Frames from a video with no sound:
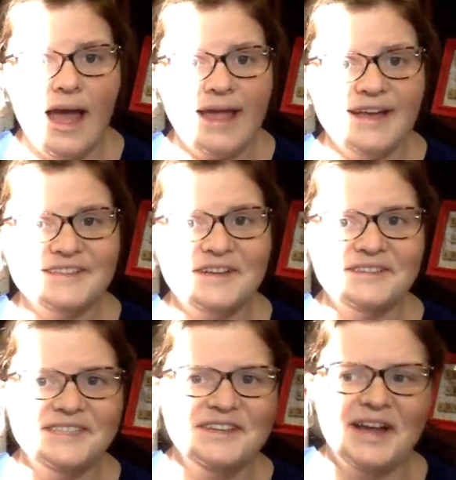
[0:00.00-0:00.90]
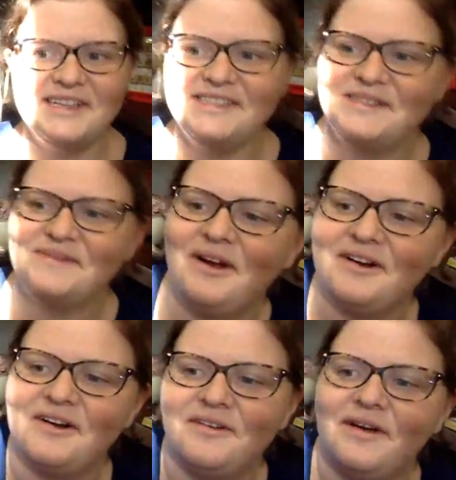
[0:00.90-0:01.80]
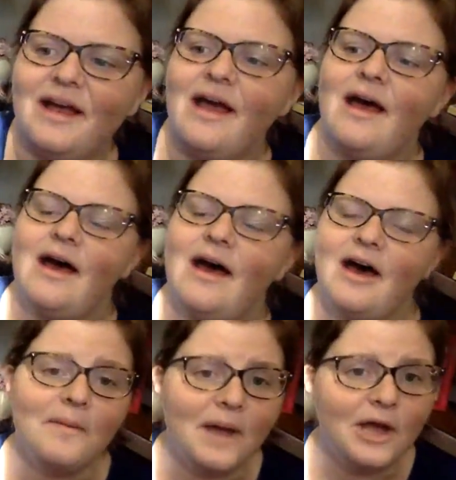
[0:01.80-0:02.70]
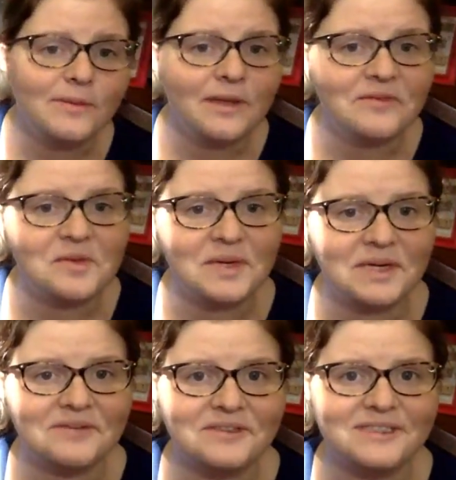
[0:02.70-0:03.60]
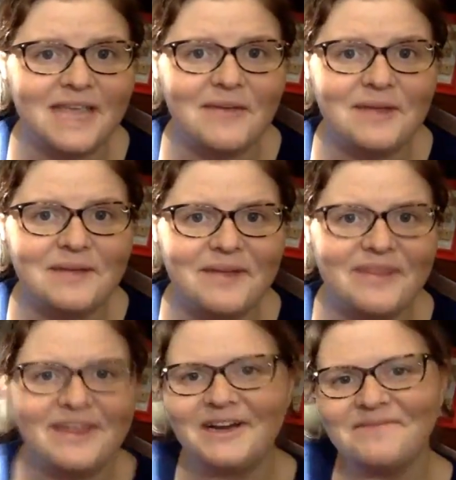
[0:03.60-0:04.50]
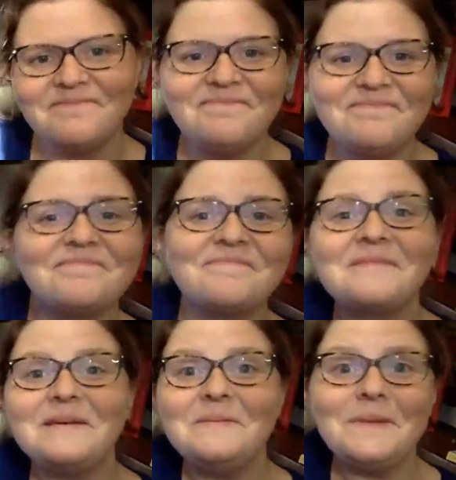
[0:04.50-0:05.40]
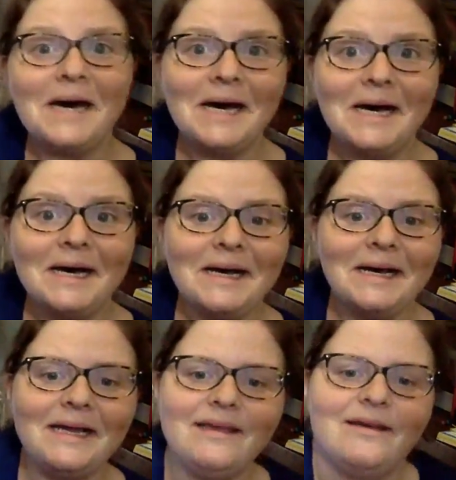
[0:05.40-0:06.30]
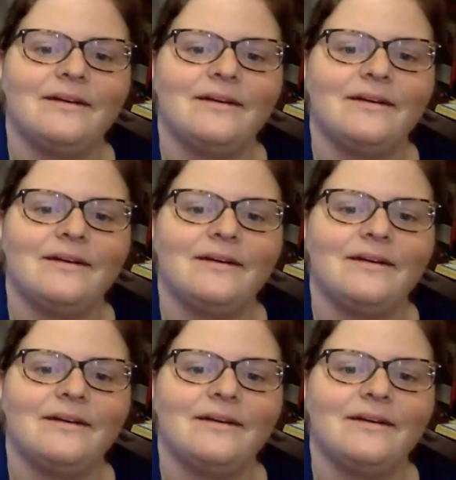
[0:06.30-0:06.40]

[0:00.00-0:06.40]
I guess I'll see you guys tomorrow. I hope you have a wonderful day, week, month, year. Bye!